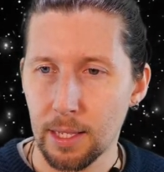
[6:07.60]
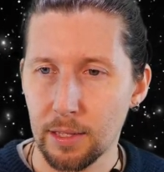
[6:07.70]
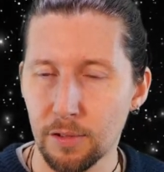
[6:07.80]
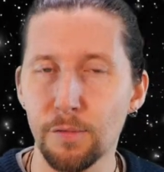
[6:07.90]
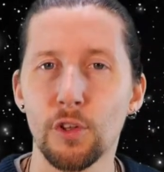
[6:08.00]

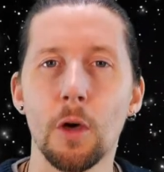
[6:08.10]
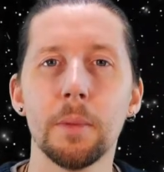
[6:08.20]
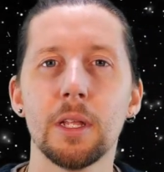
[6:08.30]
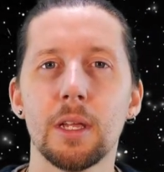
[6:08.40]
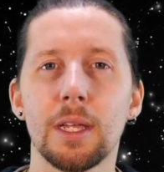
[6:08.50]
It's a
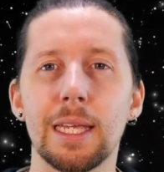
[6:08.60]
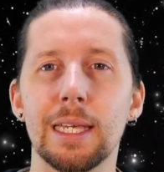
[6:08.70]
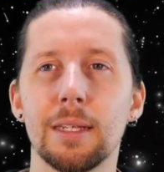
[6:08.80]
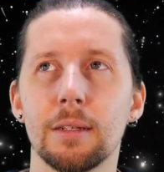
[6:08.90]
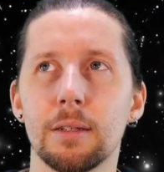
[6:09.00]
phenomena
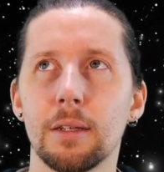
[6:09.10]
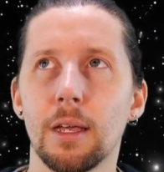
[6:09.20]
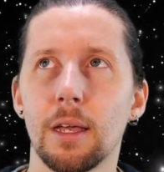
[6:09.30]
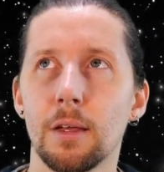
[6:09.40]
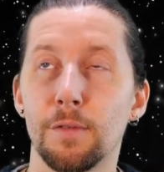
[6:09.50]
in
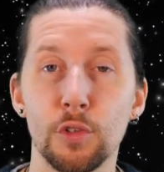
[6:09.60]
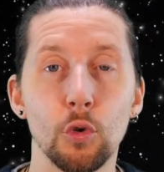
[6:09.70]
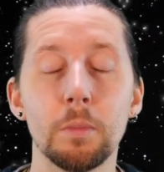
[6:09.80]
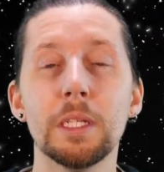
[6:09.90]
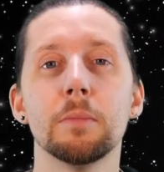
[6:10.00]

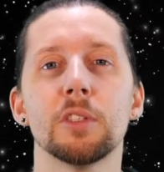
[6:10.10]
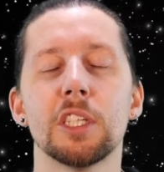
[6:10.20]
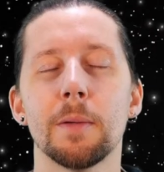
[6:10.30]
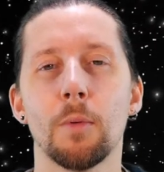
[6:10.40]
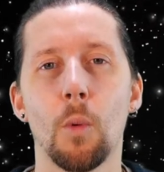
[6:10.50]
physical
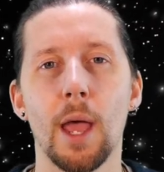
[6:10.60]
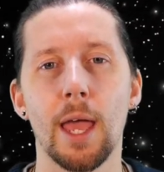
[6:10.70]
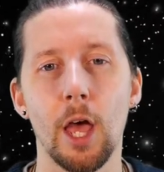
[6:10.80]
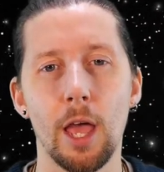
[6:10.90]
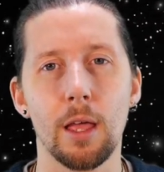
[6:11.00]
mediumship
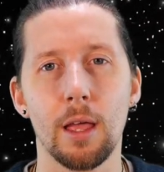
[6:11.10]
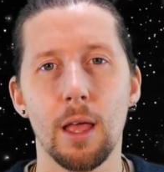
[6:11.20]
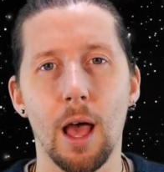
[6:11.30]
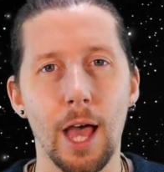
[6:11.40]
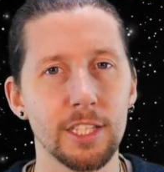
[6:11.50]
where
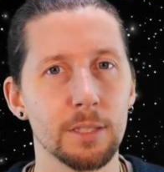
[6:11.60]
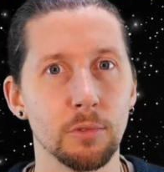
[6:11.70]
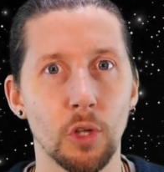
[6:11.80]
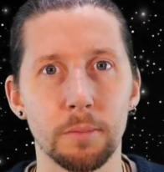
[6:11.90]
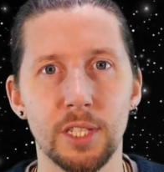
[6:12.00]

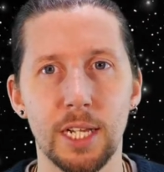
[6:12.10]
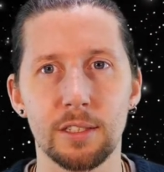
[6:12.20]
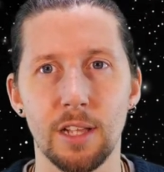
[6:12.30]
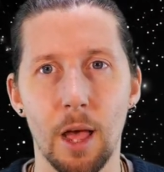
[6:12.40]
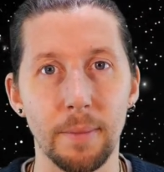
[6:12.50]
items,
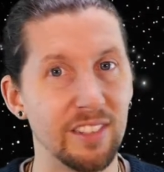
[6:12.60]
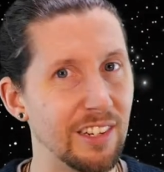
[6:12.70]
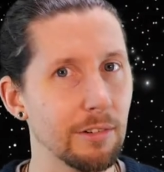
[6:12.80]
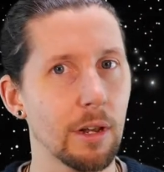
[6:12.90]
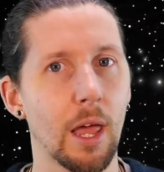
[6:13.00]
objects are
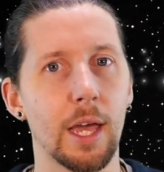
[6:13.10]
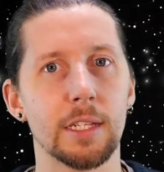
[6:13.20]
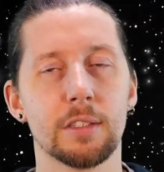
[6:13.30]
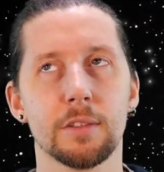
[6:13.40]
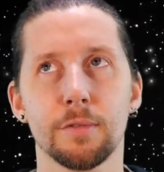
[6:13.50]

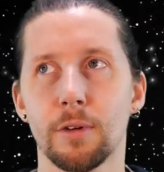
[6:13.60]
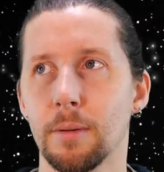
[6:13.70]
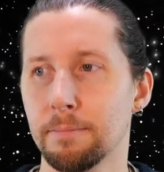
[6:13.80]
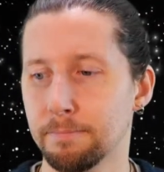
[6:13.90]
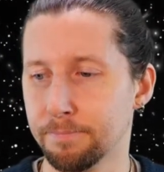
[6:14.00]
materialized
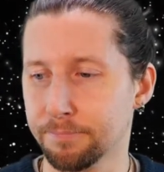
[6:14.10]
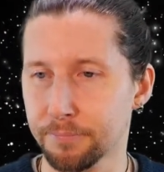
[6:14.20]
from